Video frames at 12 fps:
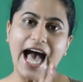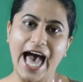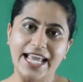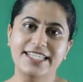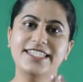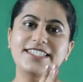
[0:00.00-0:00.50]

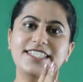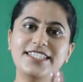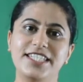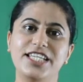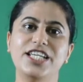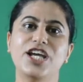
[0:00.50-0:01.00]

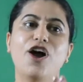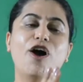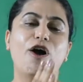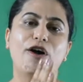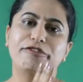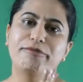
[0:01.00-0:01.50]
identity
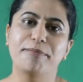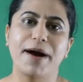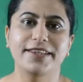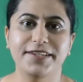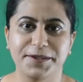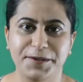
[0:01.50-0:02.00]
of
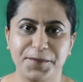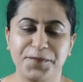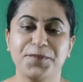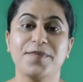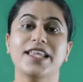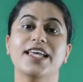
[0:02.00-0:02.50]
mother
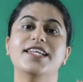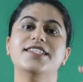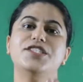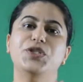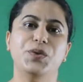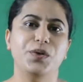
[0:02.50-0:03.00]

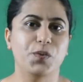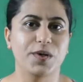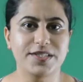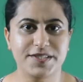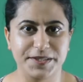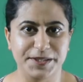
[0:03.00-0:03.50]
is
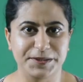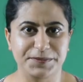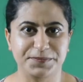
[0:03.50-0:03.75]
universal.